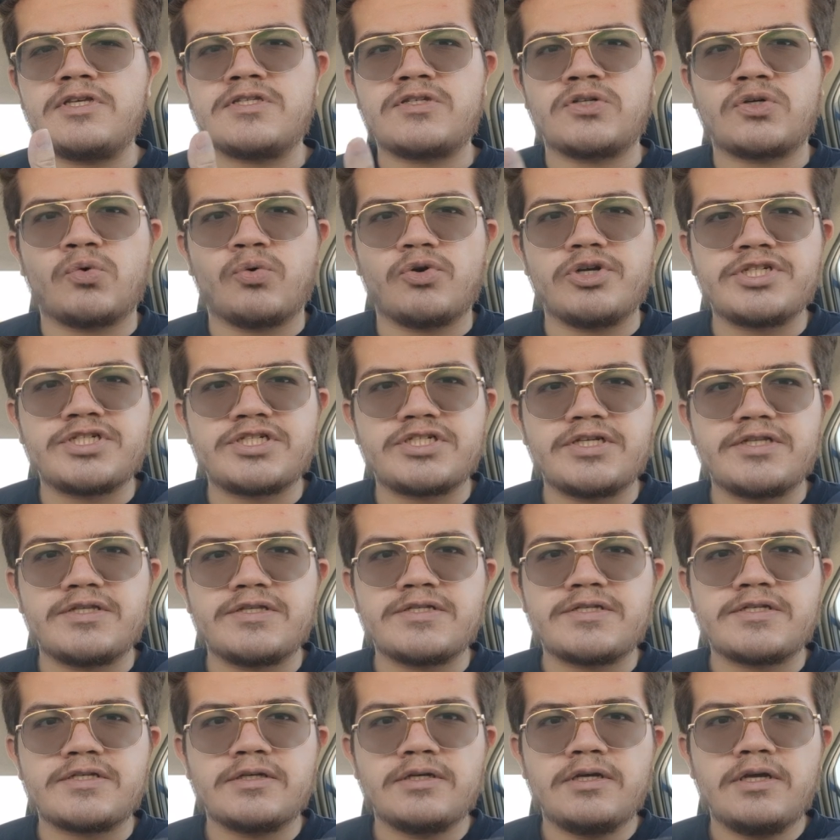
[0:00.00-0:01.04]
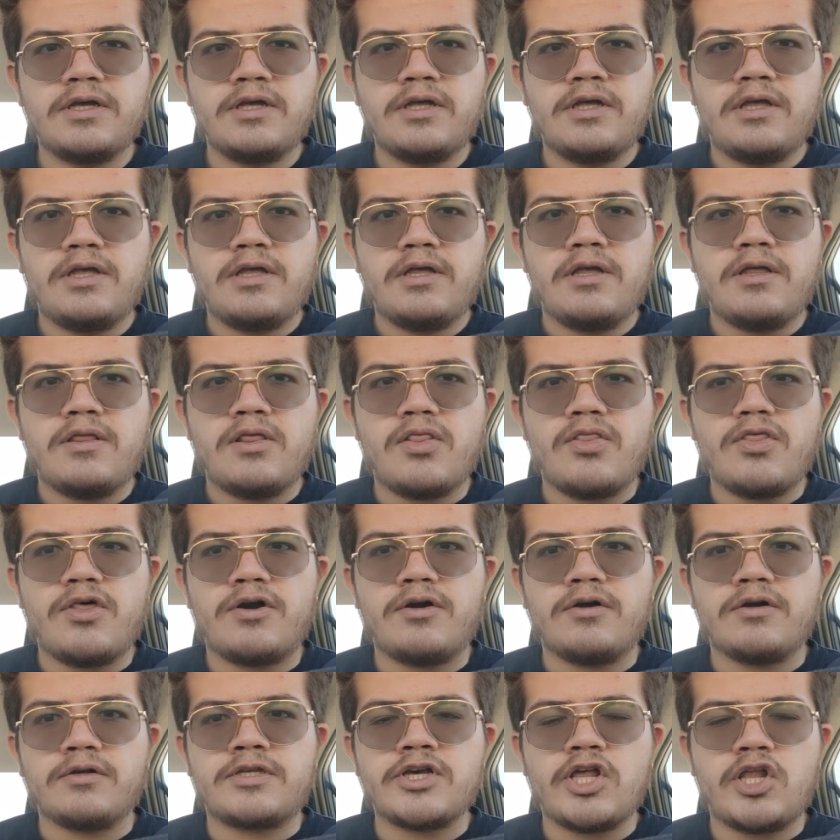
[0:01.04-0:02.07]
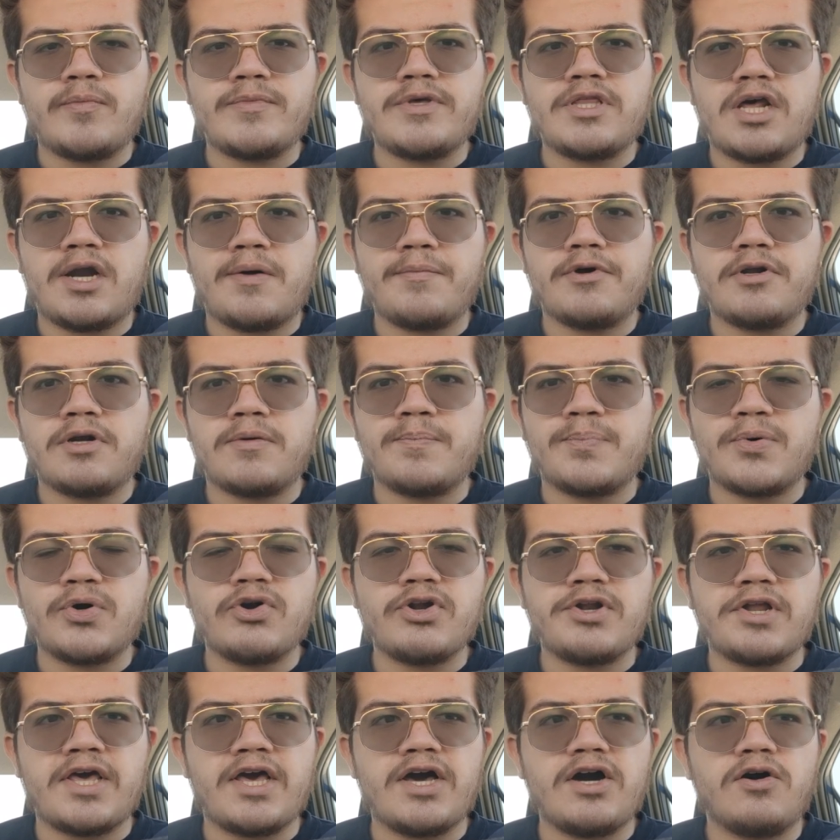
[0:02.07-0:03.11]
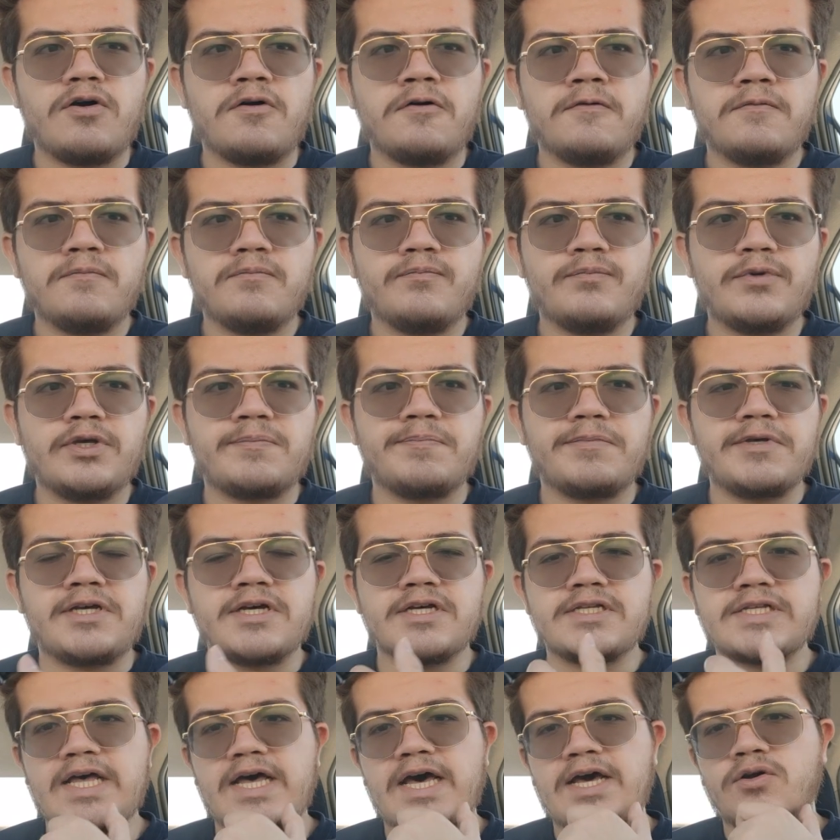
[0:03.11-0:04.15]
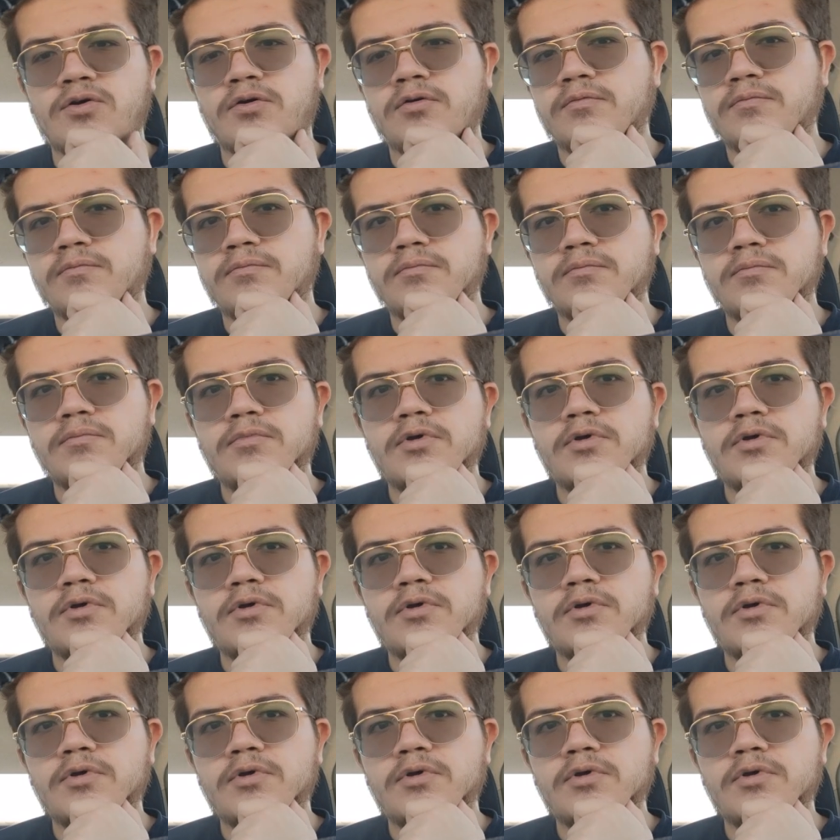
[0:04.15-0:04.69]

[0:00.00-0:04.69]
these Christians that are telling me that I'm gonna burn in hell because I don't